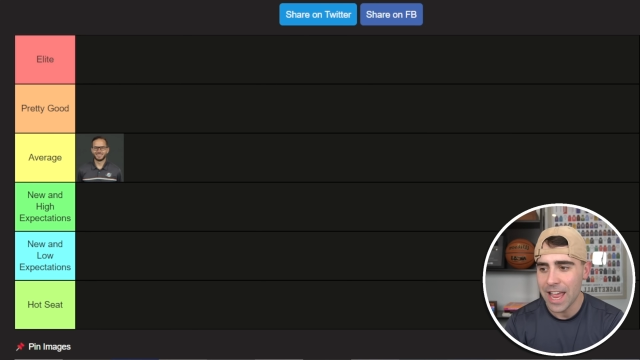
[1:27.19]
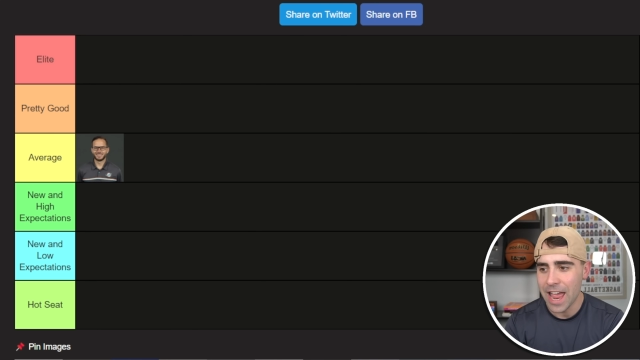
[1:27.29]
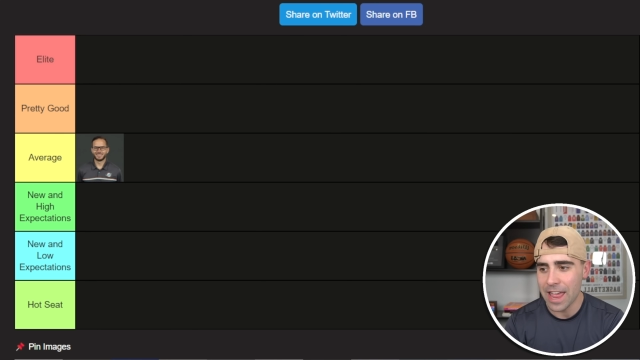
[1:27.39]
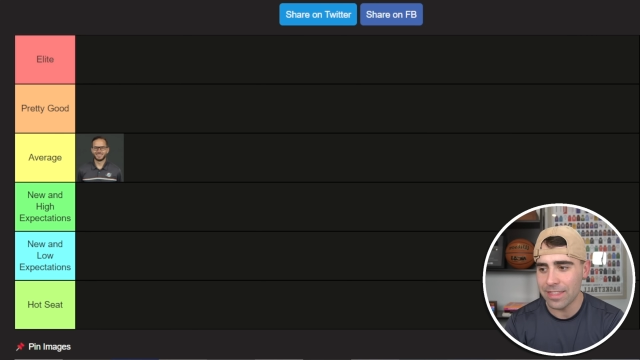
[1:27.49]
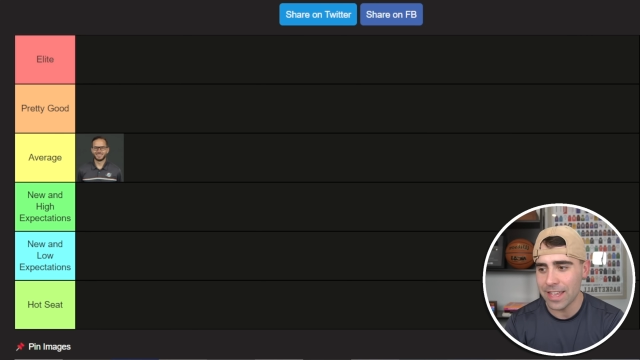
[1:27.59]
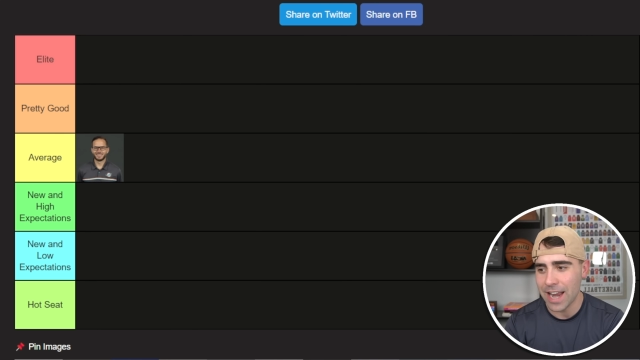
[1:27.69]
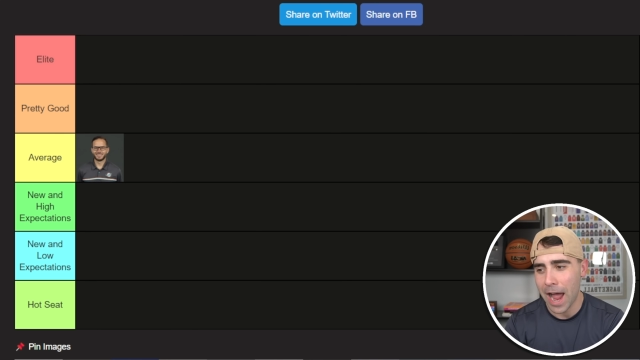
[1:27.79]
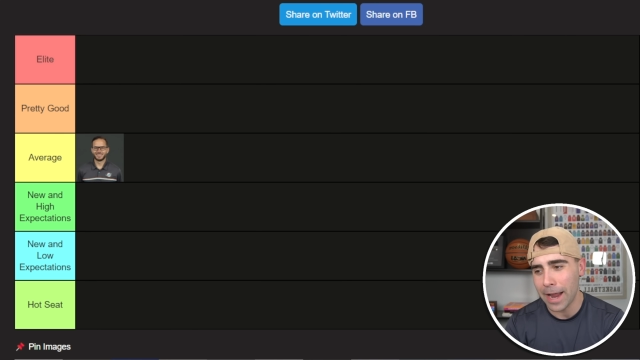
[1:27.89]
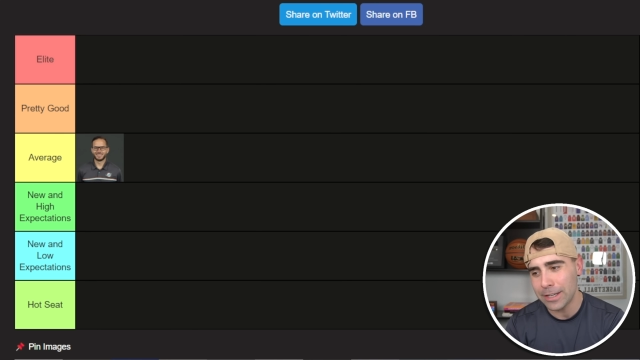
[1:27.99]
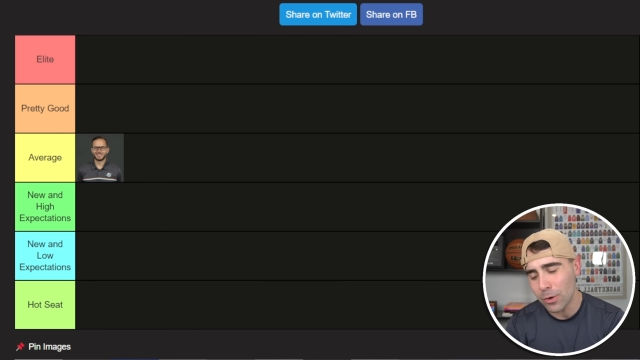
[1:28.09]
And then
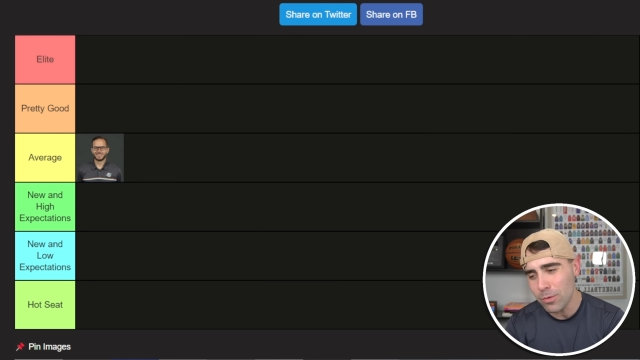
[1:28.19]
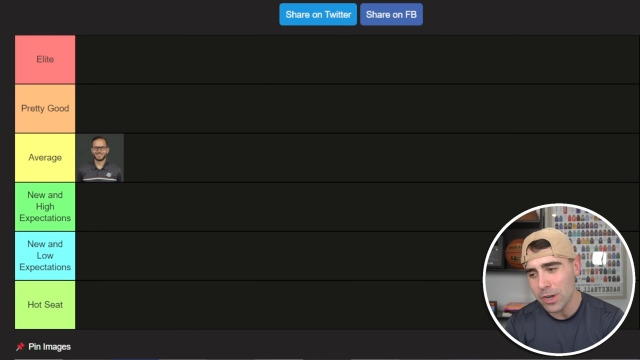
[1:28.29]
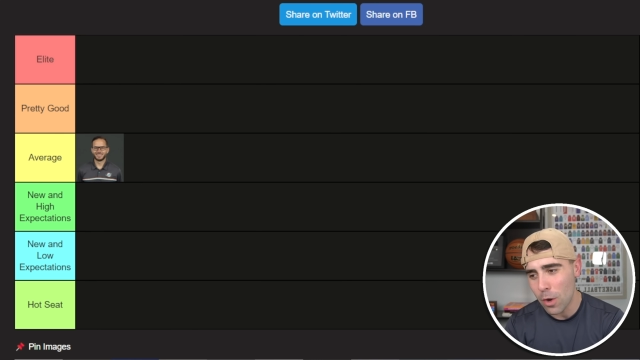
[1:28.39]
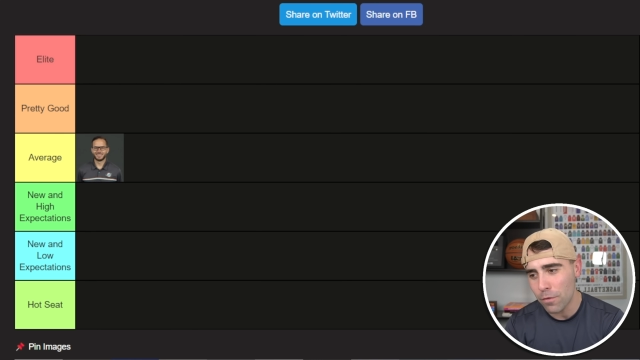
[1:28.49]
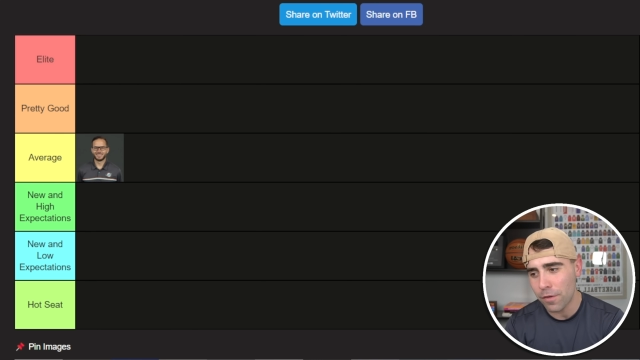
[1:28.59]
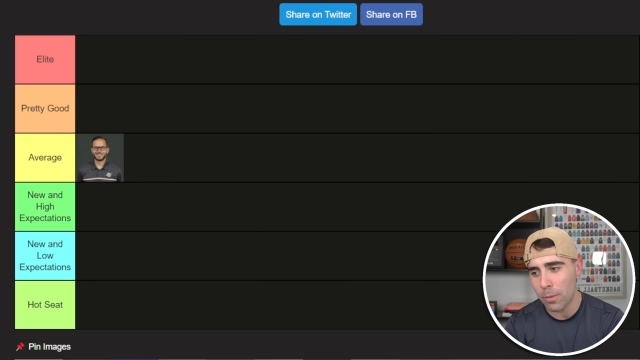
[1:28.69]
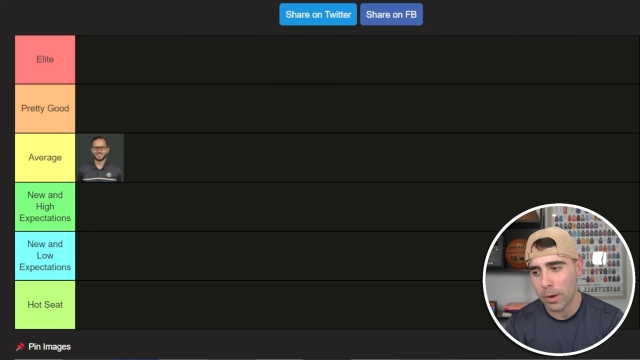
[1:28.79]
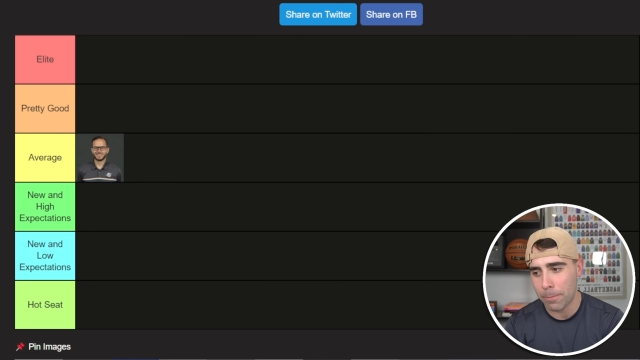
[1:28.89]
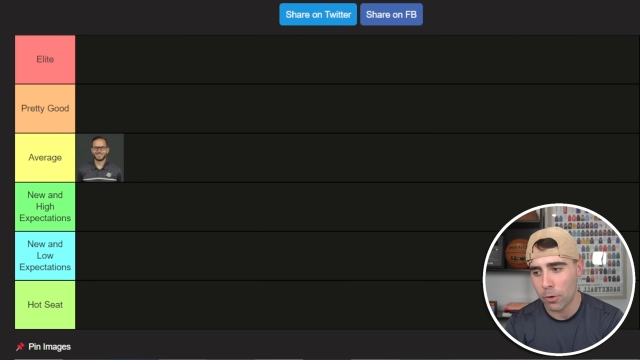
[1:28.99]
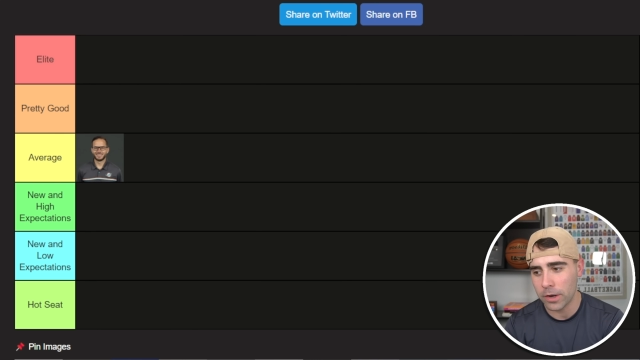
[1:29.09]
I don't know if I want
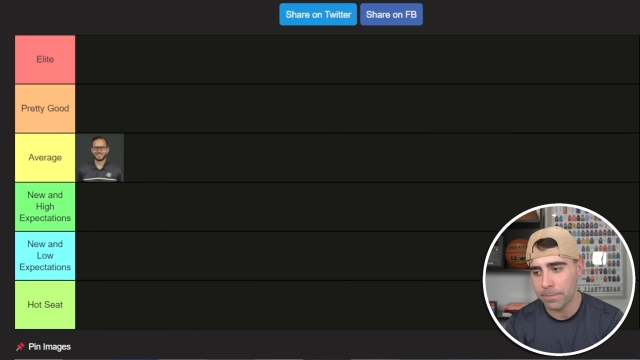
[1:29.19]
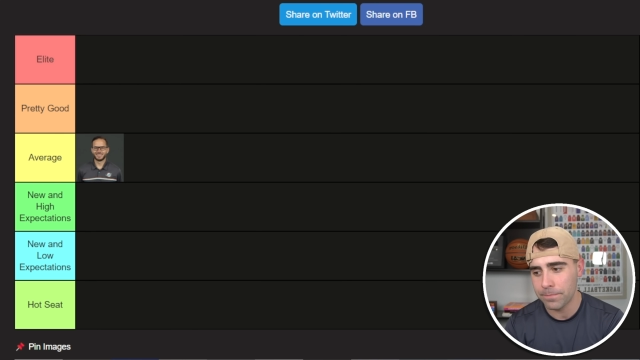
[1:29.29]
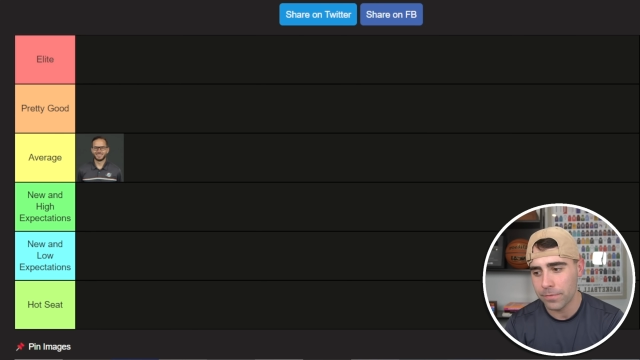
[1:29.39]
to put him